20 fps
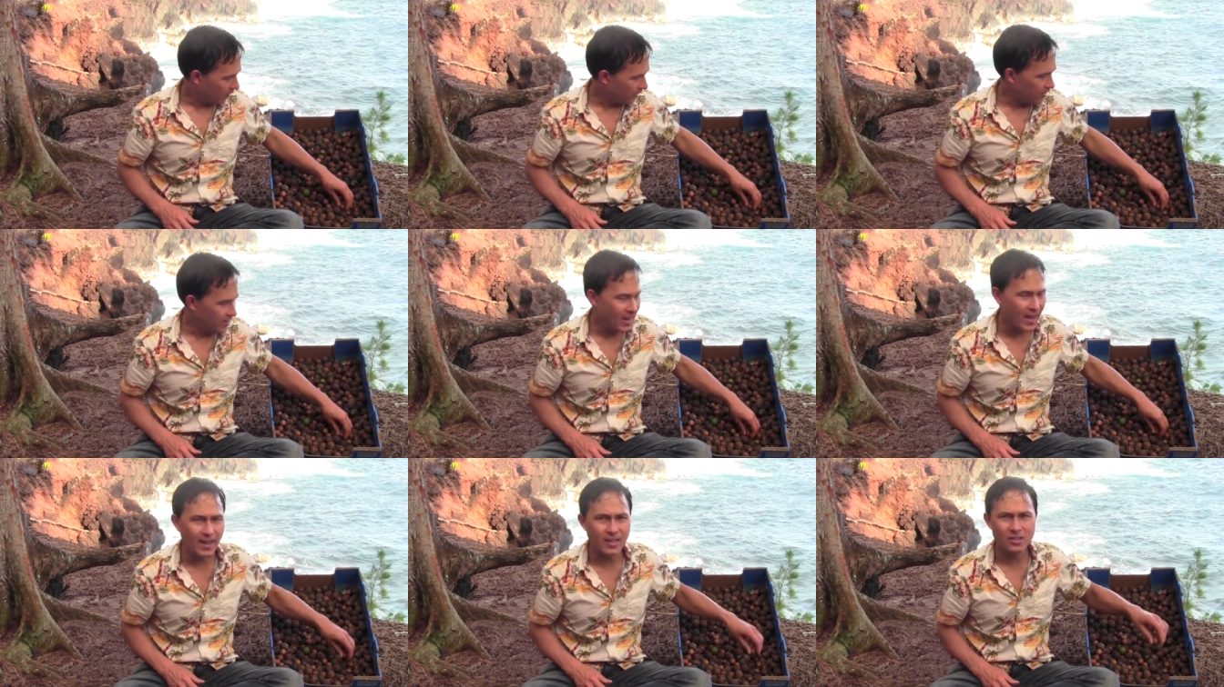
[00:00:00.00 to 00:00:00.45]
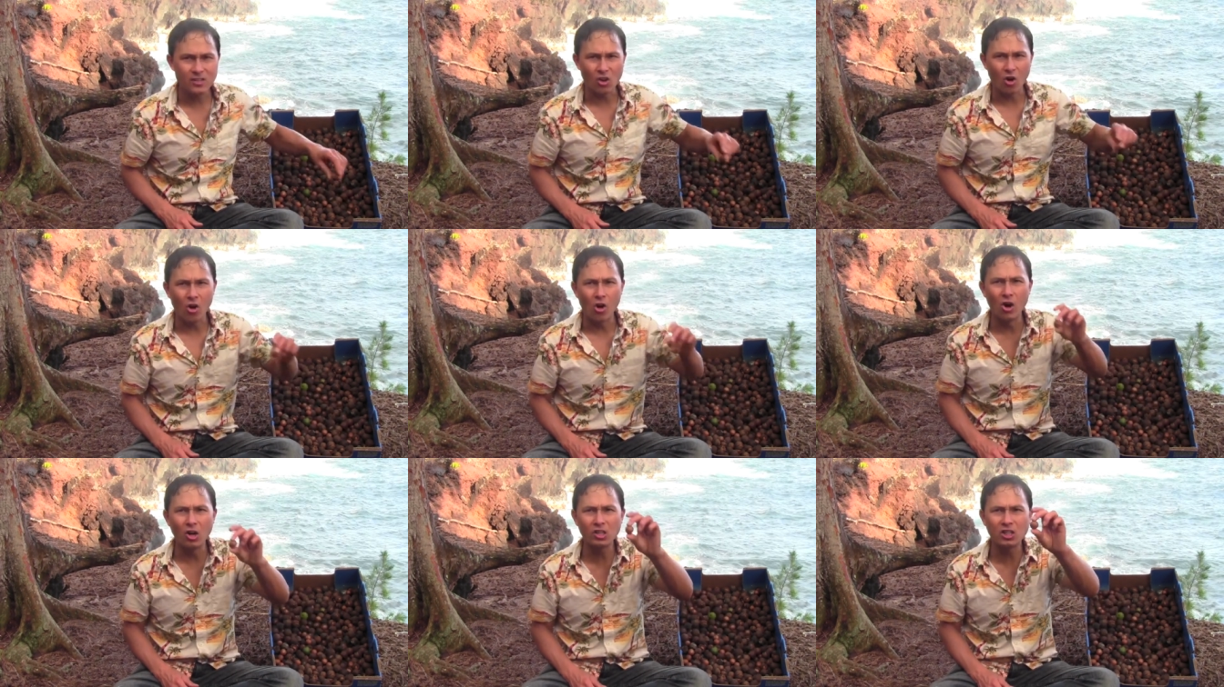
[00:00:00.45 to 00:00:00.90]
the nice
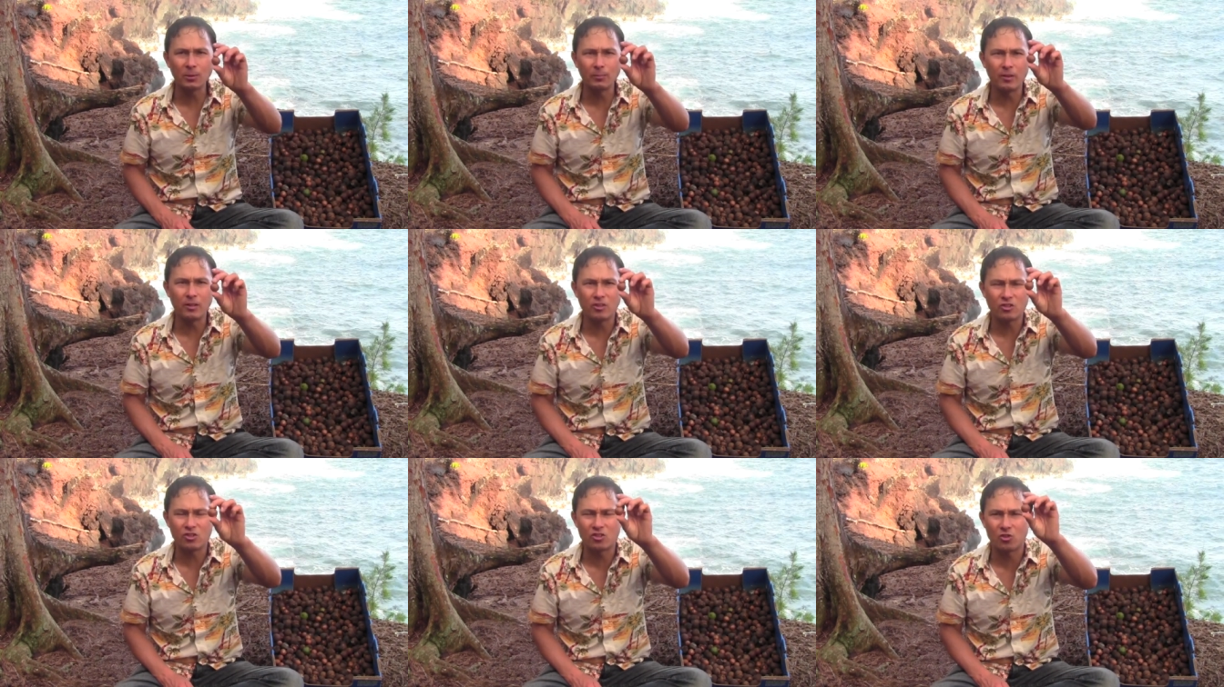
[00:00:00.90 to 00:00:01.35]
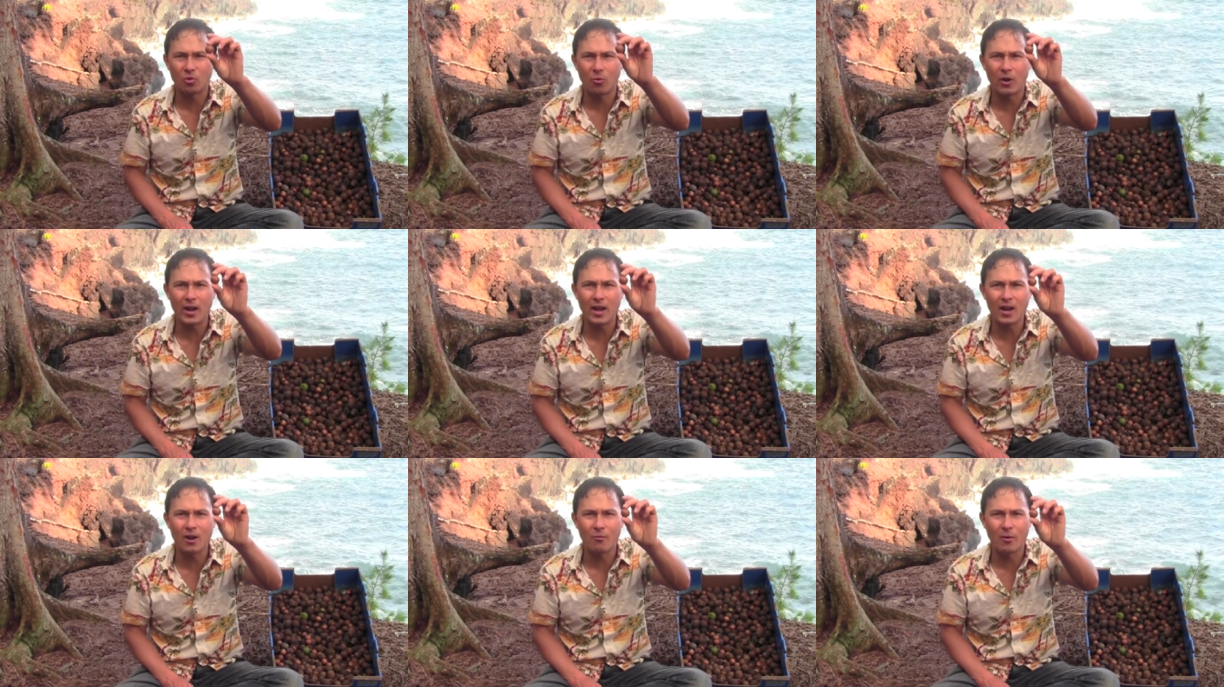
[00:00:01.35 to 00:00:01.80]
ultimate
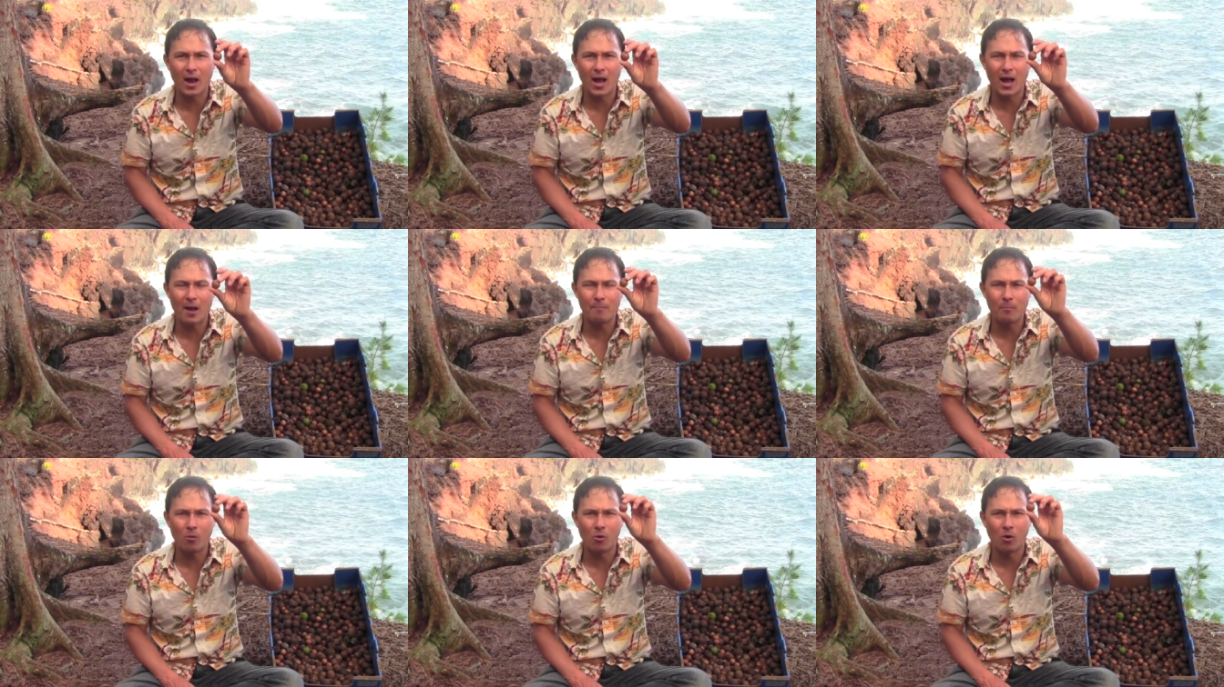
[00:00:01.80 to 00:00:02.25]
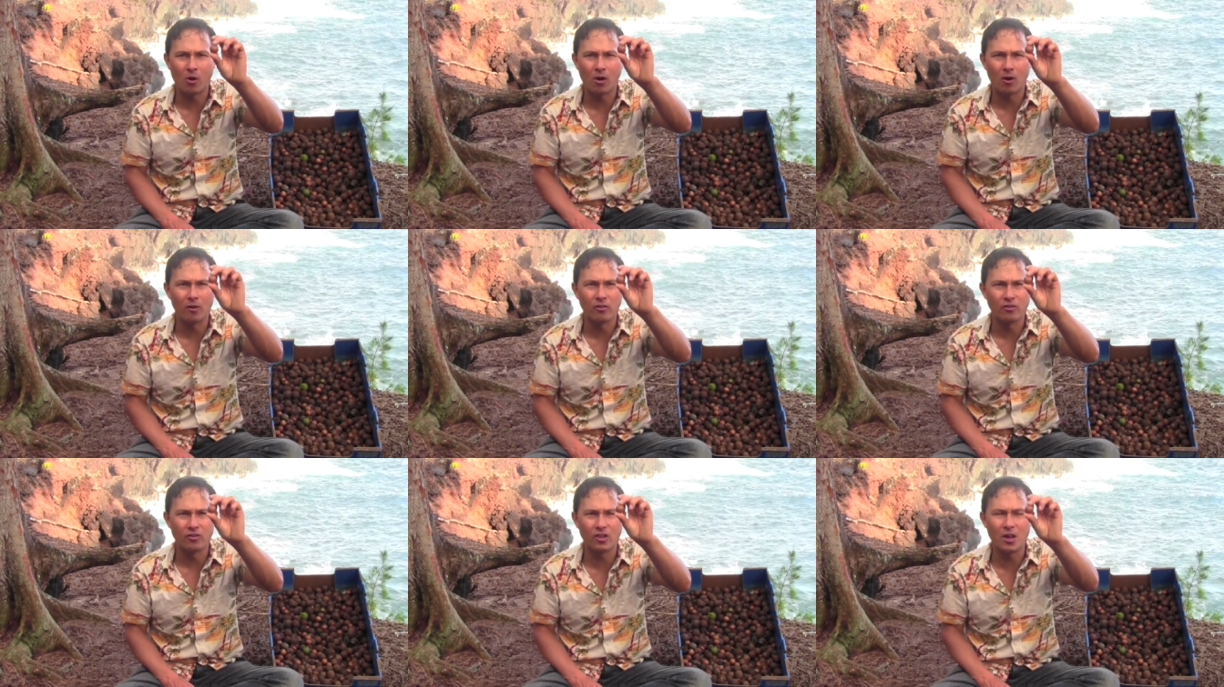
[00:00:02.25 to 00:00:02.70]
saran wrap or